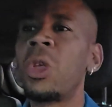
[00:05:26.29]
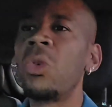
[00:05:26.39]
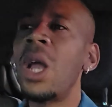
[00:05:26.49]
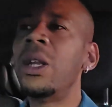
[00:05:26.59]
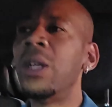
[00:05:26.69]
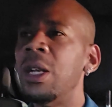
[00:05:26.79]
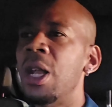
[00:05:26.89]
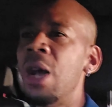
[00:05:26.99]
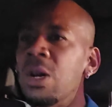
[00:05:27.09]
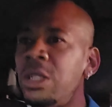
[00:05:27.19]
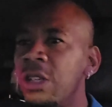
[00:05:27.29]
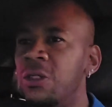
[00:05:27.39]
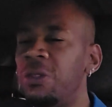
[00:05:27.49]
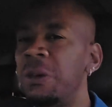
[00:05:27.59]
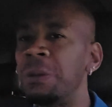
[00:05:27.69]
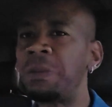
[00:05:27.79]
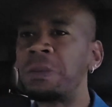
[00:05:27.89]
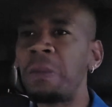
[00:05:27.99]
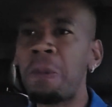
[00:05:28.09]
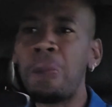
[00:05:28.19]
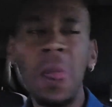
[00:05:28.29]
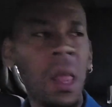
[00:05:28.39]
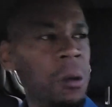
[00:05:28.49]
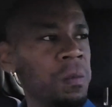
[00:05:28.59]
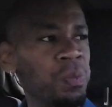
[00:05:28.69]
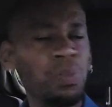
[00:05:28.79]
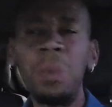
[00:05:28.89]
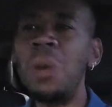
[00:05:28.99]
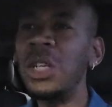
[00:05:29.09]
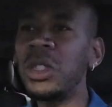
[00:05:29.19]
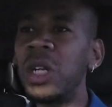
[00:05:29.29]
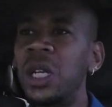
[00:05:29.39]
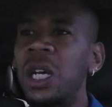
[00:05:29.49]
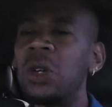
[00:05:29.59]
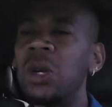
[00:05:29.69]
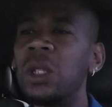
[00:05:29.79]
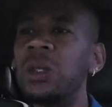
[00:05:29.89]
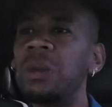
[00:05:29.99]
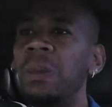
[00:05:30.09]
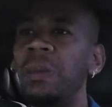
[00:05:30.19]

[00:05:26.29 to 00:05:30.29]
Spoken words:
creating a narrative based on ignorance.